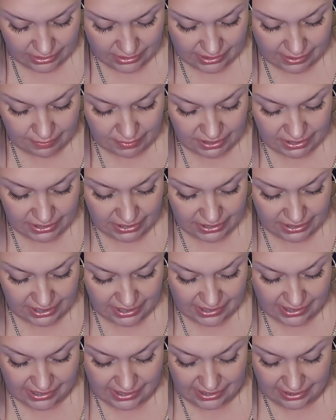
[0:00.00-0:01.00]
Someone here
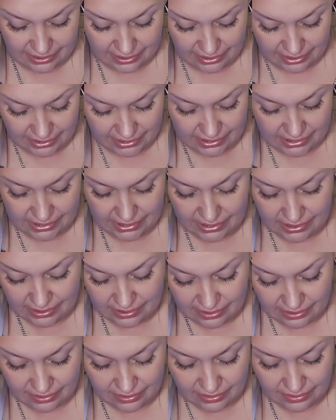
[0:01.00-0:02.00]
has secrets.
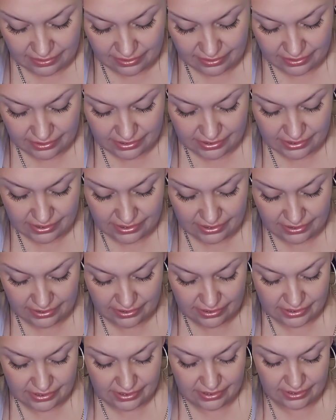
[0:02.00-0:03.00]
There, there's,
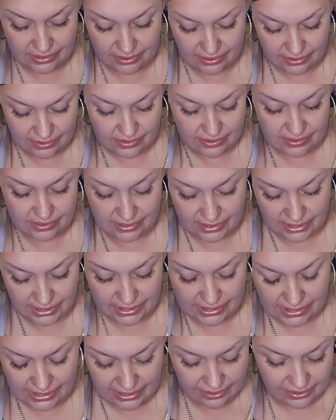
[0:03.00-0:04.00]
there's, there's
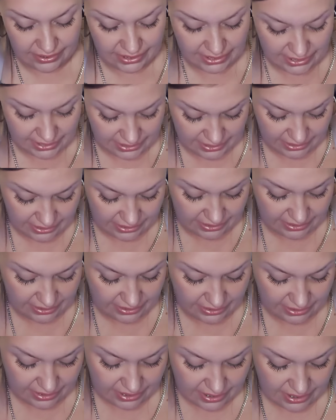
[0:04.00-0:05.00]
things that are hidden
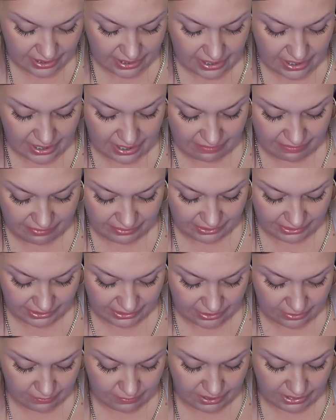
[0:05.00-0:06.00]
here. I feel
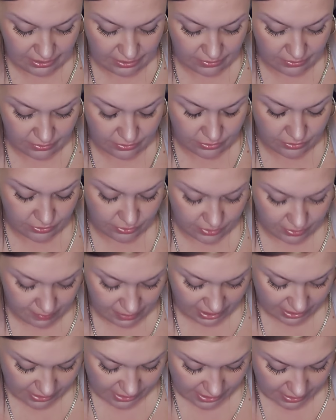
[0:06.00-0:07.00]
like you may know the truth
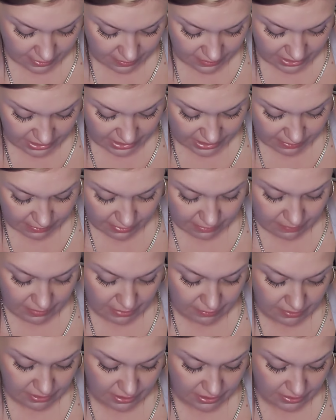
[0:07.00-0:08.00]
about some things, but
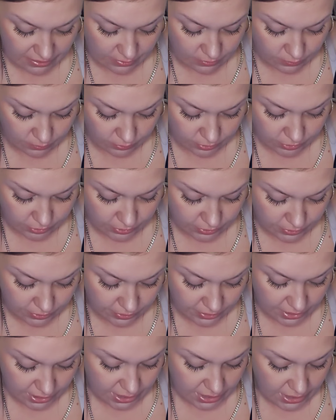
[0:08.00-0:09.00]
maybe not the whole
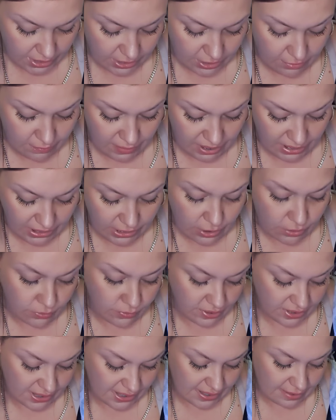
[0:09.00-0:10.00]
truth. You may
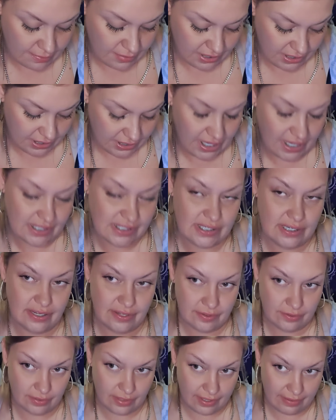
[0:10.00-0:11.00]
know that someone here has
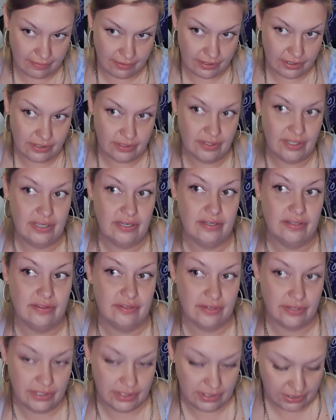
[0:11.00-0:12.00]
another lover. They,
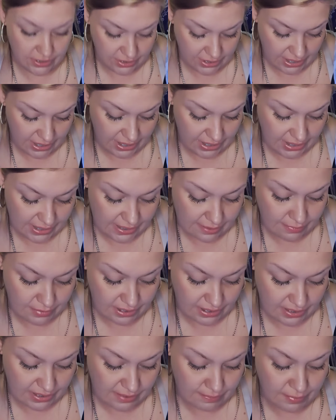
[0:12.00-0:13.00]
they're entertaining
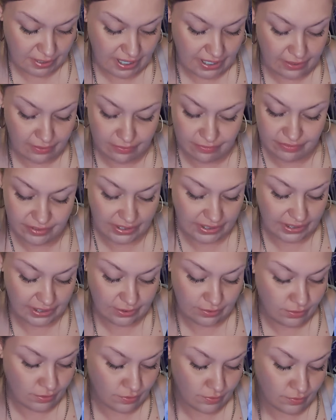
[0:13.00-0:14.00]
someone else, but I don't feel
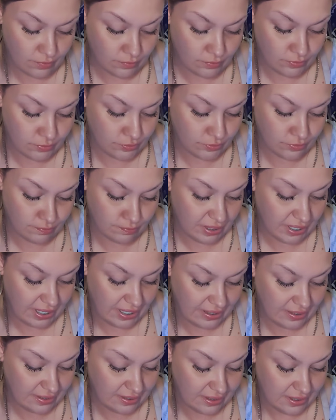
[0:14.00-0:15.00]
like you know the whole truth
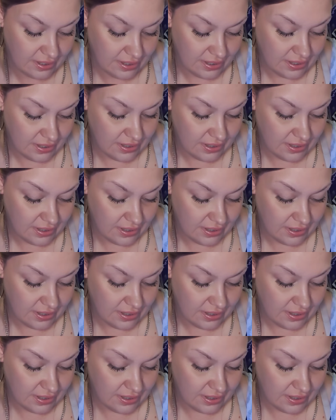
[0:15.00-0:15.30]
behind,